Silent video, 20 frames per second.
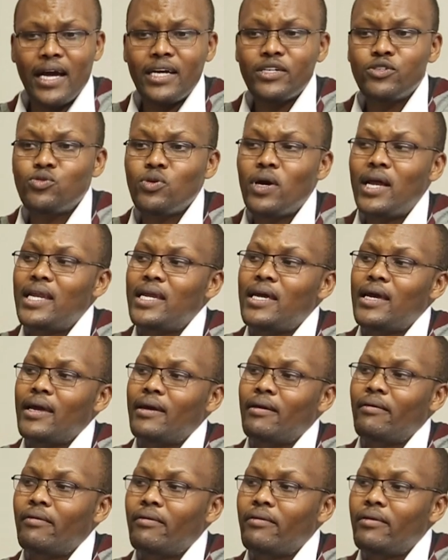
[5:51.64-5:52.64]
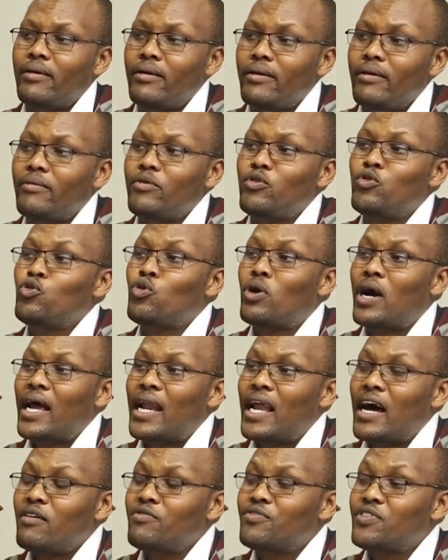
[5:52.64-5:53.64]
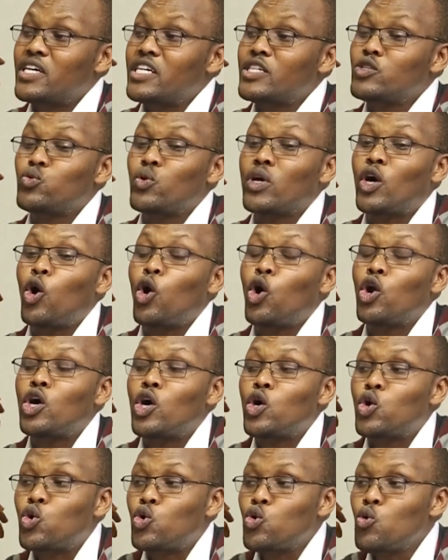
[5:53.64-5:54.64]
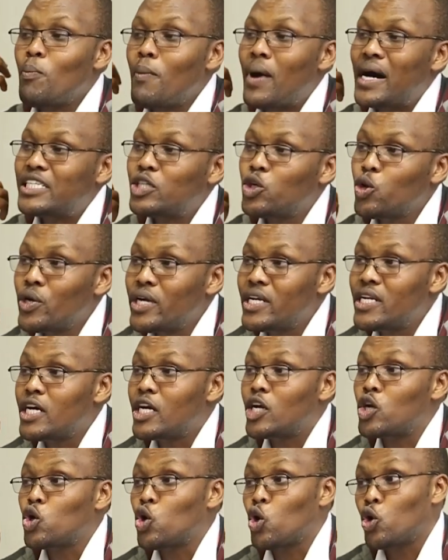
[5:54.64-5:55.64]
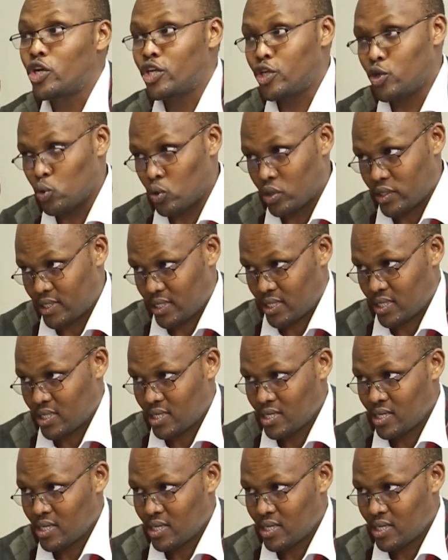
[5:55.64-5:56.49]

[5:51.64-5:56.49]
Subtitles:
Actually, you can have things we call rheumatoid nodules,